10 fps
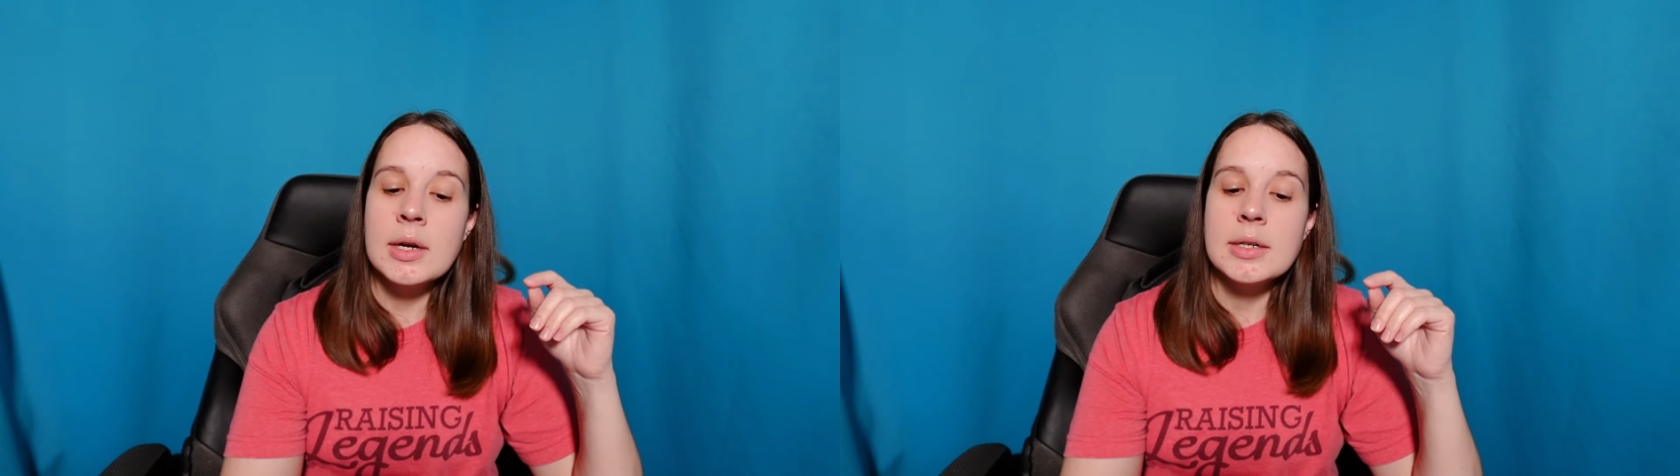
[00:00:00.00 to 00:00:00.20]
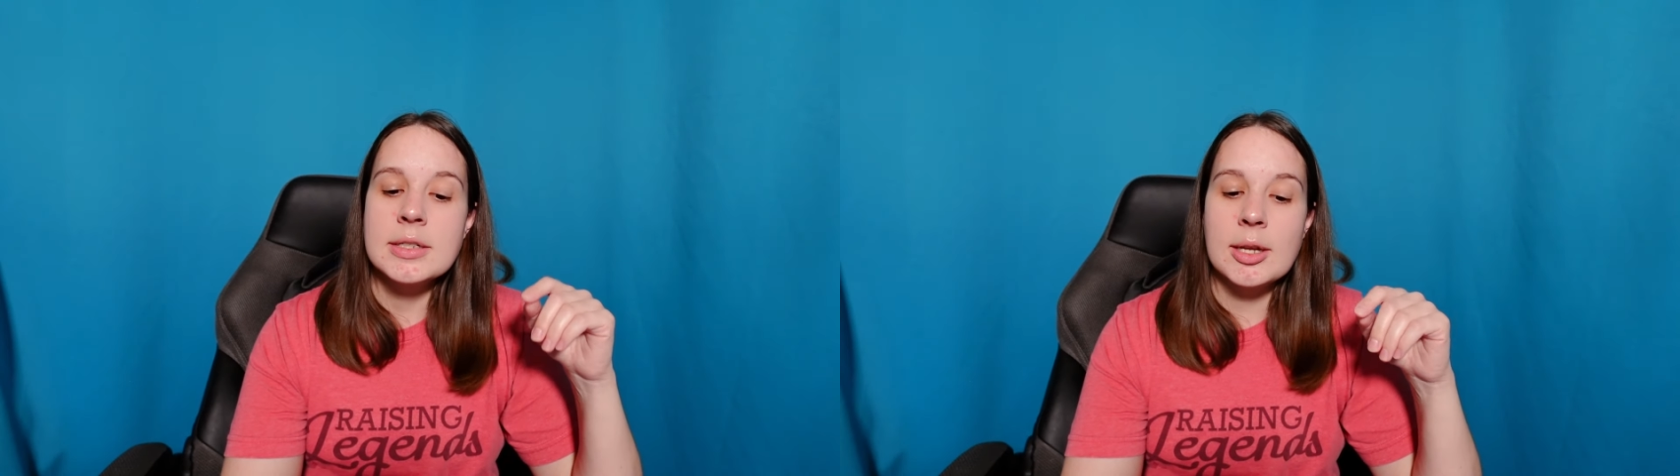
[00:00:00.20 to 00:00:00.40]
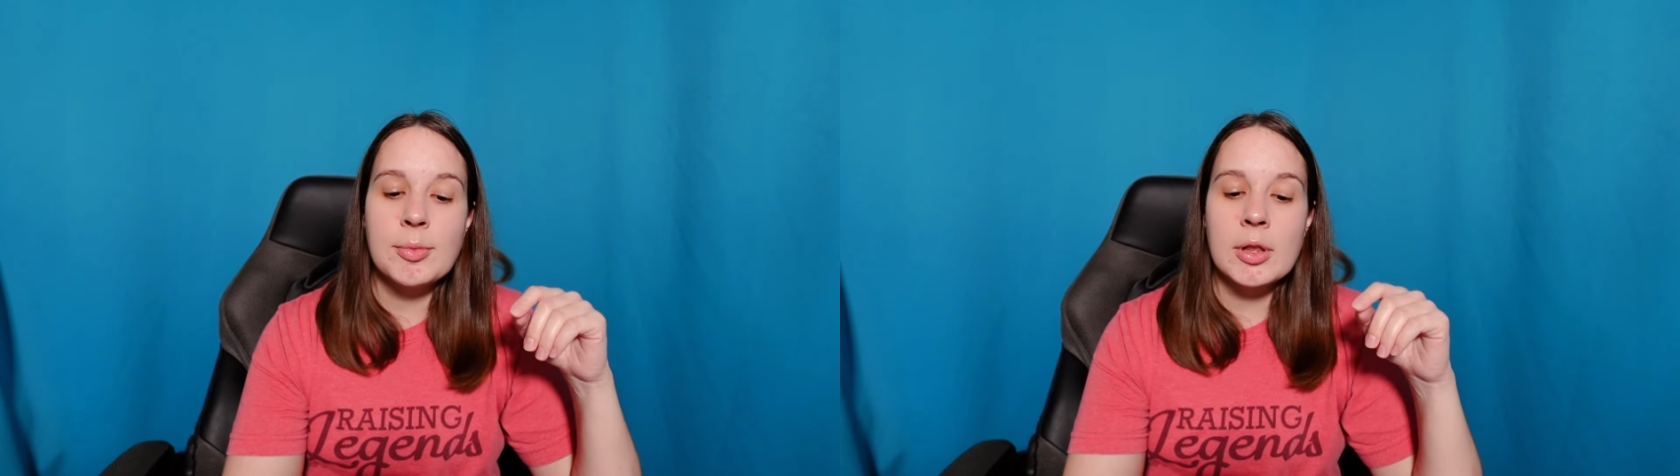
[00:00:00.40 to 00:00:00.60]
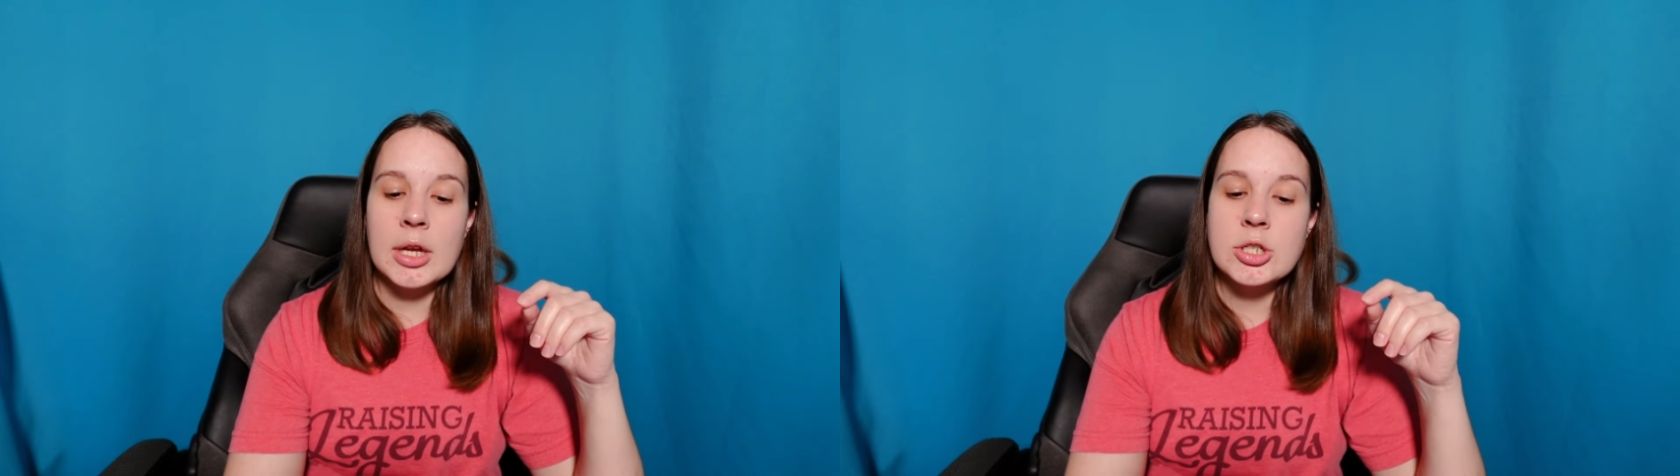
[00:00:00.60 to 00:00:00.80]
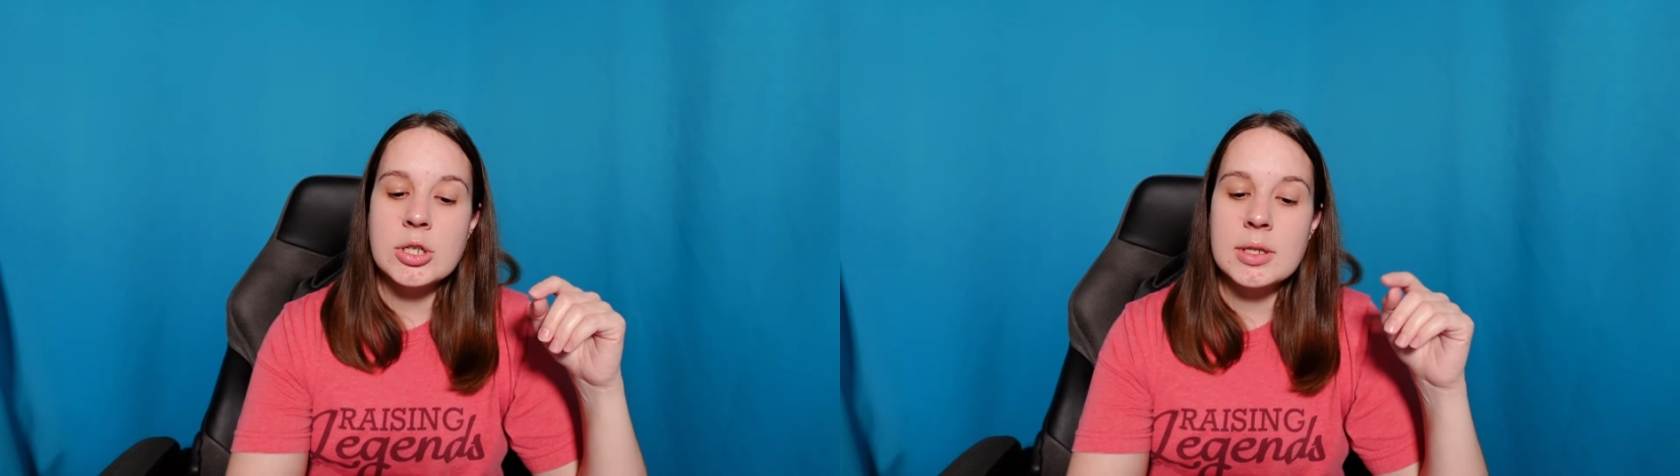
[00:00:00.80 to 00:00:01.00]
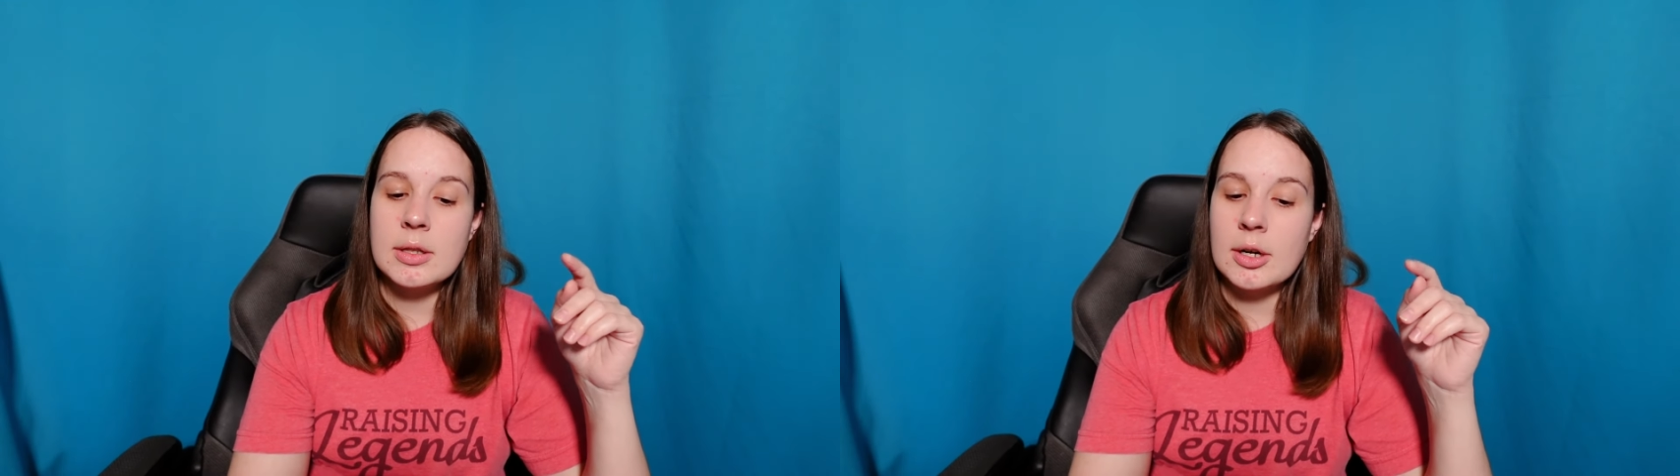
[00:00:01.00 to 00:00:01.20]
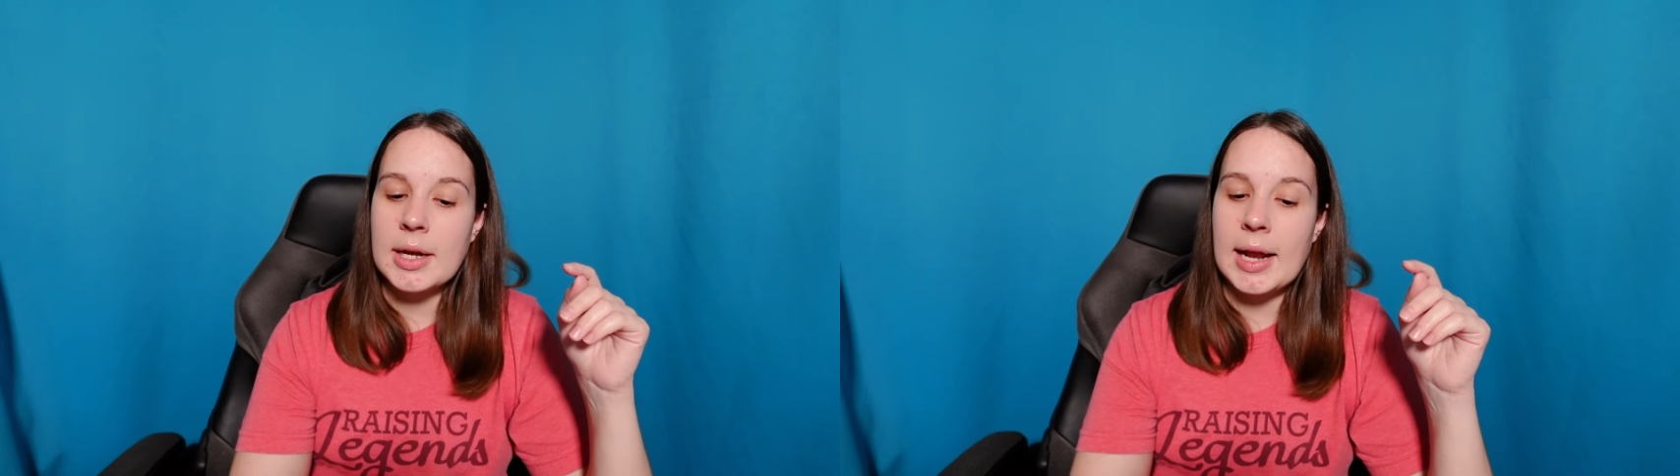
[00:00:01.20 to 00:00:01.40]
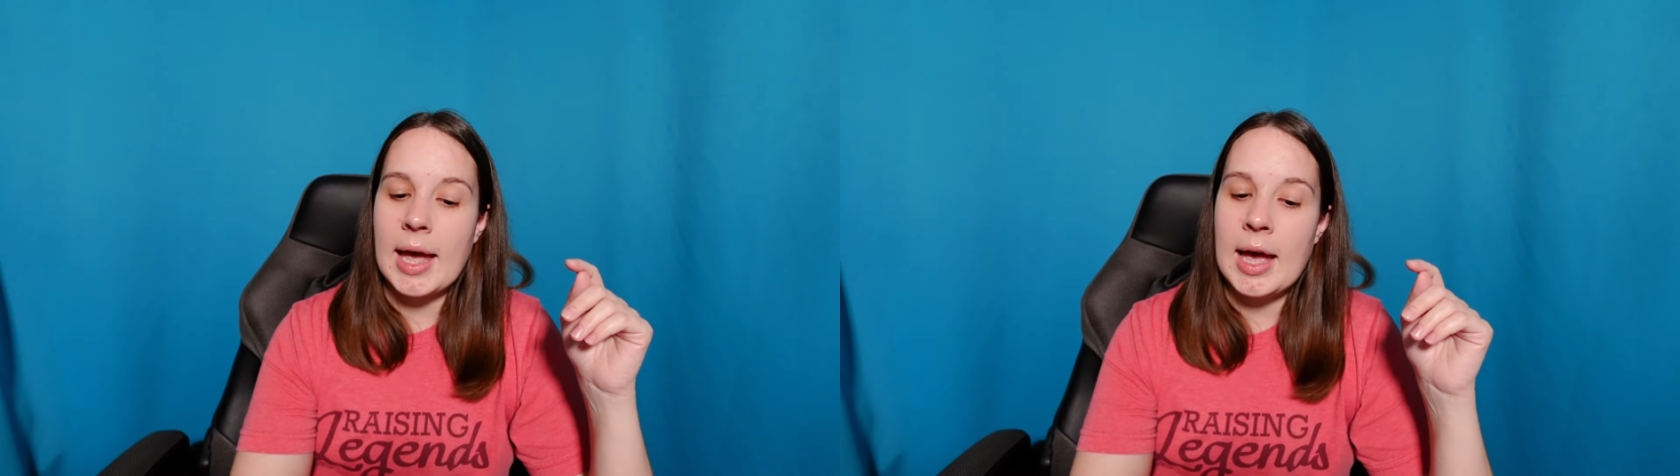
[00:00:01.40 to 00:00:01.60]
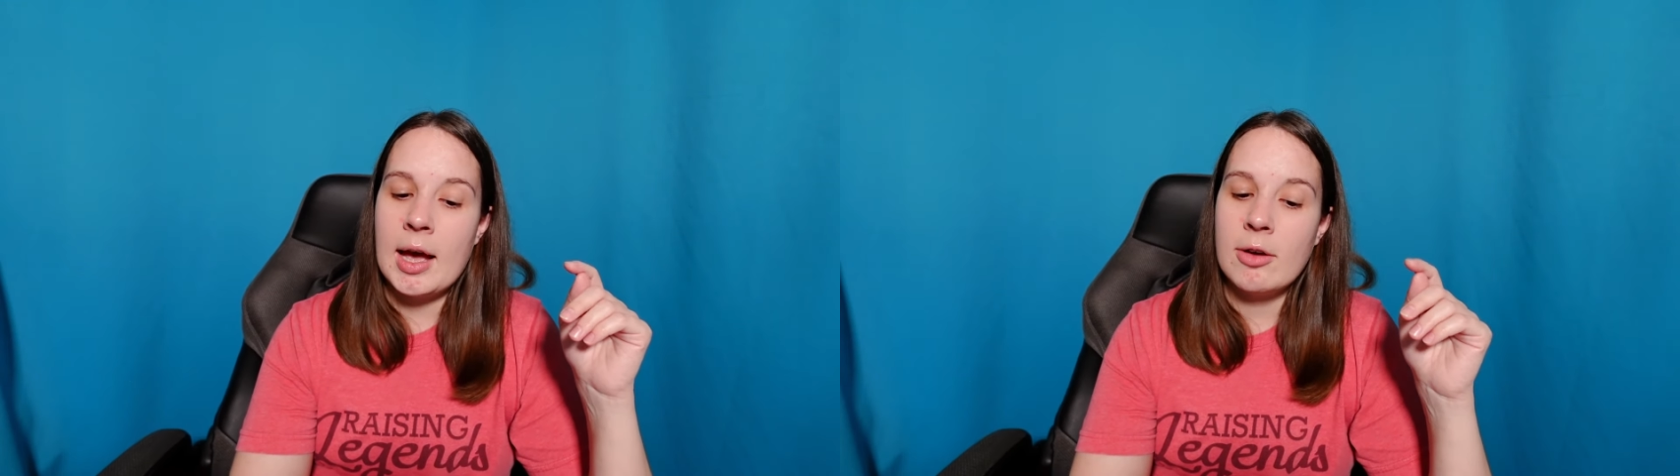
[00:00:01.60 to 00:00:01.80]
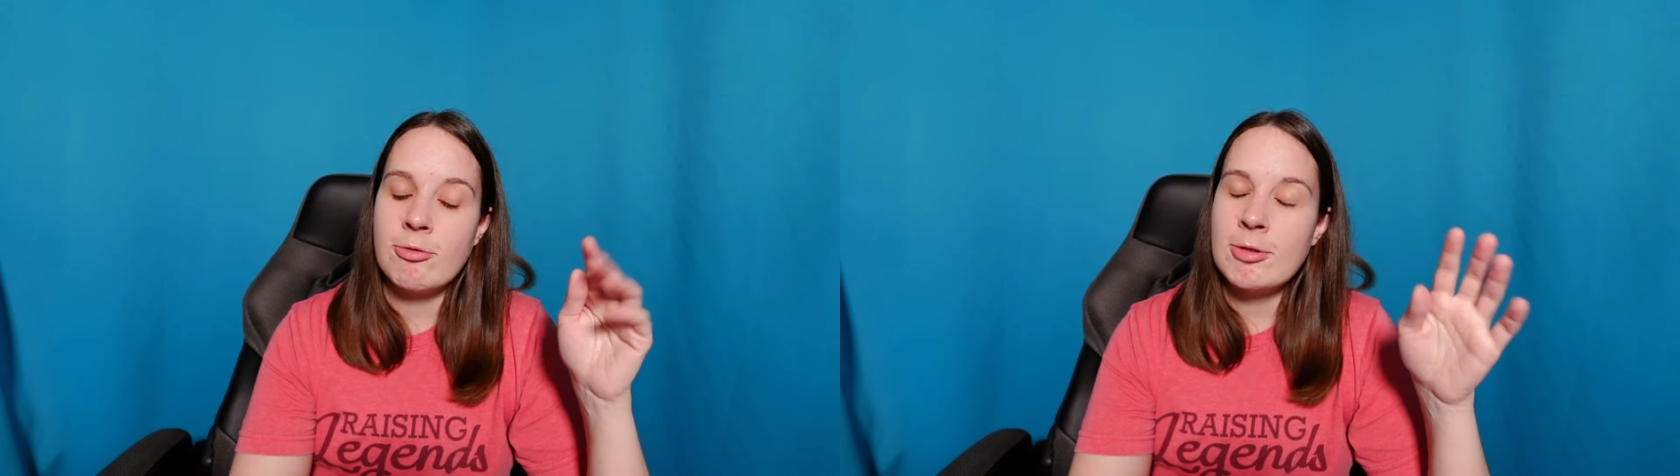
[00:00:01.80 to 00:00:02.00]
Stimulation, they're going to have